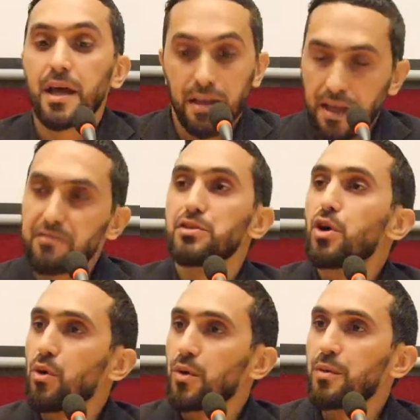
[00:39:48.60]
Even
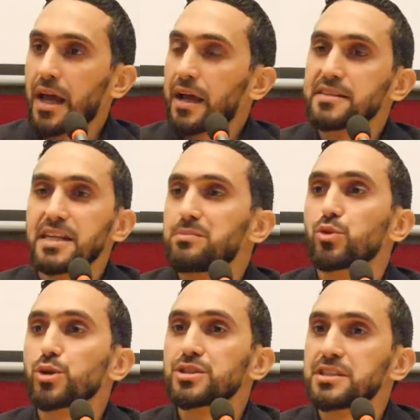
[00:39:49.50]
though, like I said, Ibn
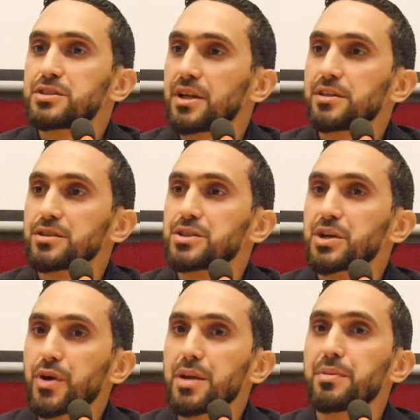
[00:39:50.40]
Rushd doesn't
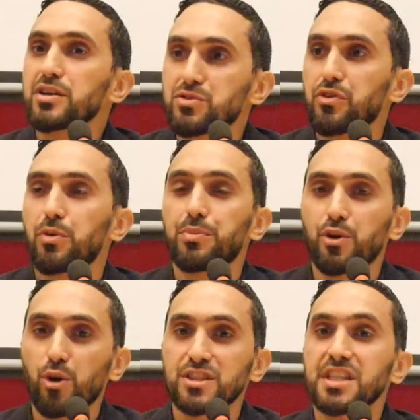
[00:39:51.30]
agree, because for Ibn
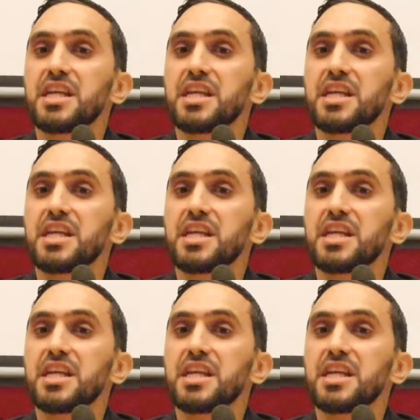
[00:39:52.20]
Rushd,